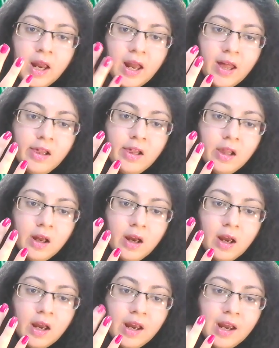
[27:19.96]
L,
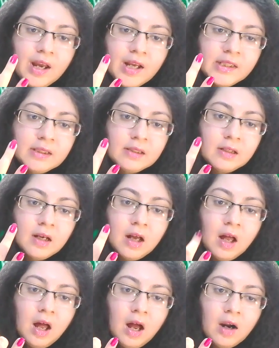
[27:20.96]
S,
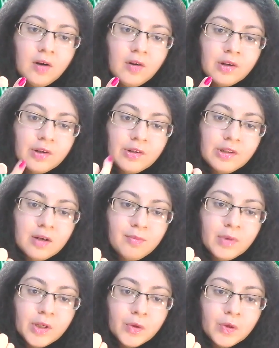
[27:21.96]
R,
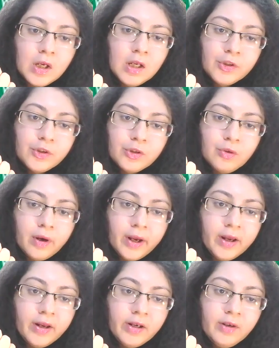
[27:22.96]
W. So
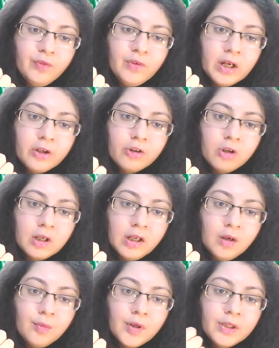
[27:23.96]
herein we are
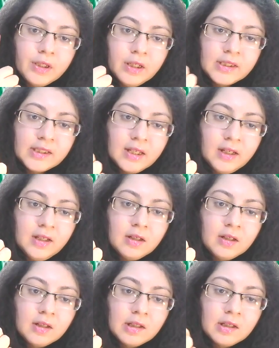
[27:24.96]
talking about
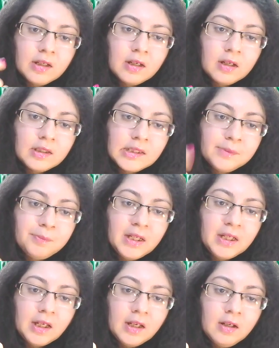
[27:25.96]
listening,
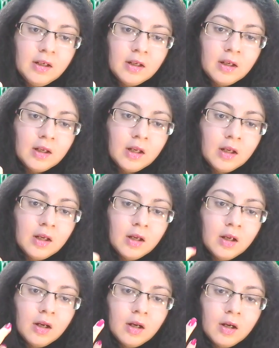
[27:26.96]
speaking,
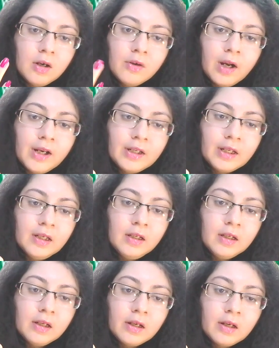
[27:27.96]
writing.